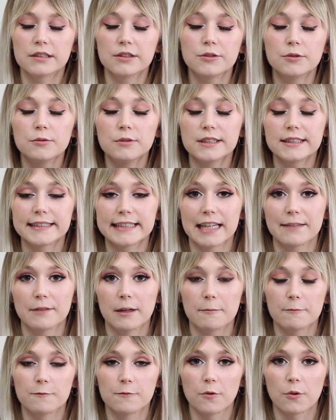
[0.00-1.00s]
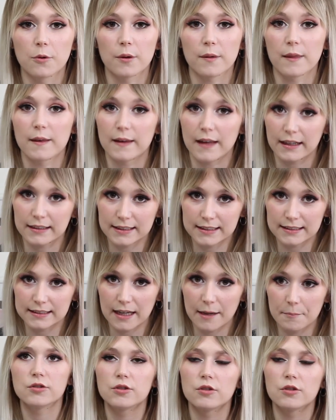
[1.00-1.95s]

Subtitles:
to save up for the next step.